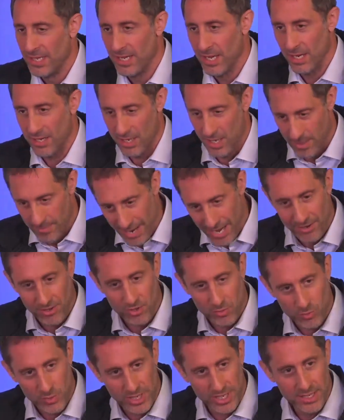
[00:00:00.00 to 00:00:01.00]
and come out of the
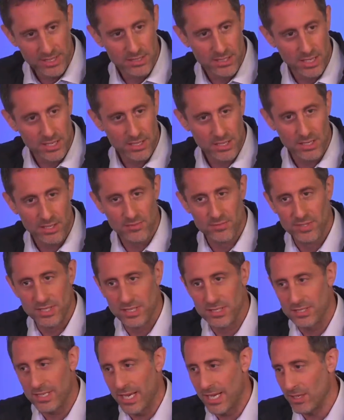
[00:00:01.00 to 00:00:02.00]
weeds, I think, of
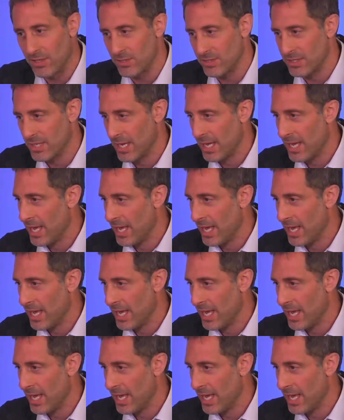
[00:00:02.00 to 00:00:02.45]
details.